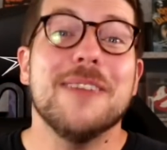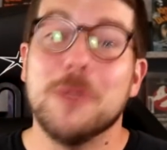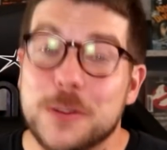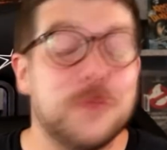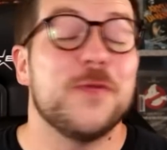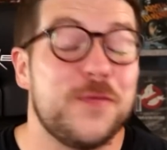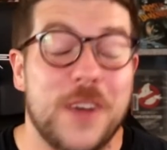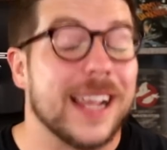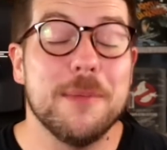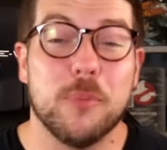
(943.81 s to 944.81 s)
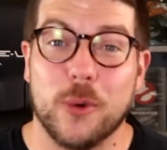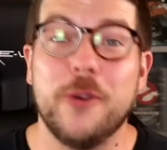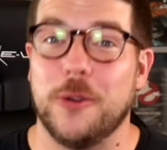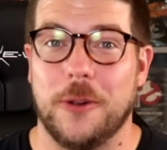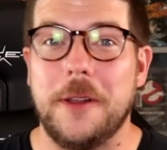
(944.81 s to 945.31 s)
was fucking
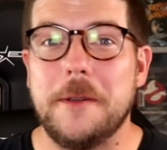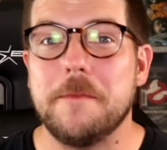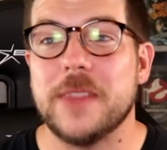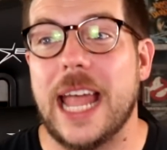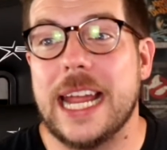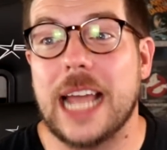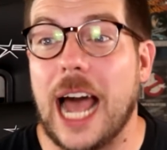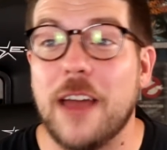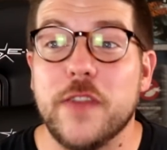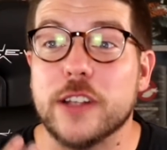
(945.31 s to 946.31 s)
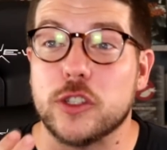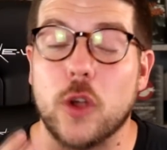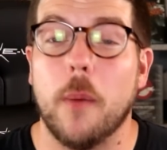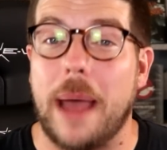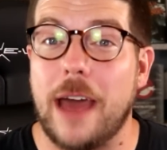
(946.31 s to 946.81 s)
brutal. Like, I felt
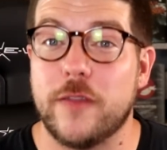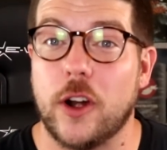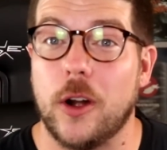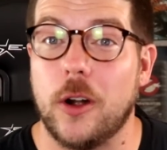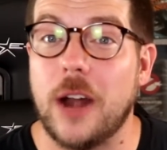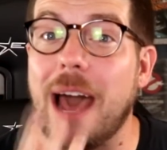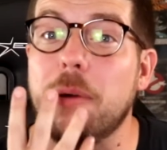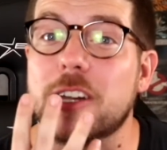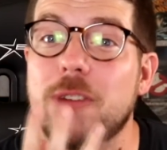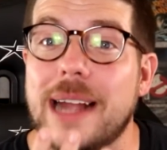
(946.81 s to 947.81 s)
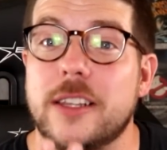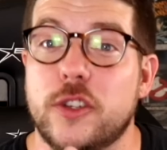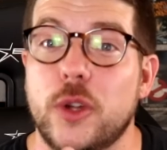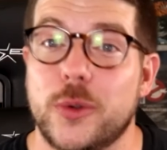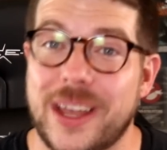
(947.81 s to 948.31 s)
so bad for her. I would have cracked a
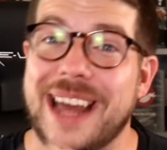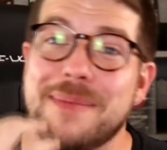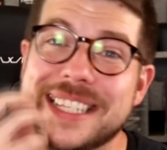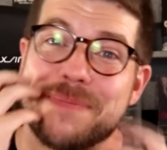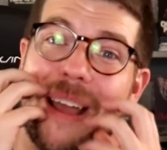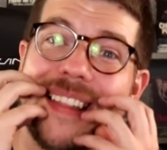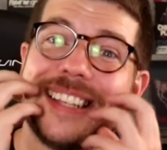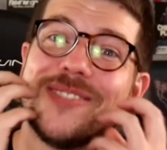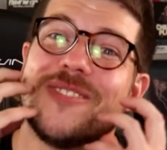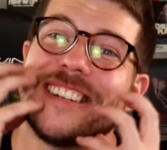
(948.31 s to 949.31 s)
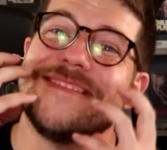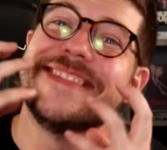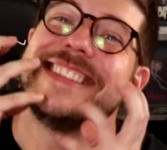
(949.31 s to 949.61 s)
tooth. I'd have been smiling so hard. I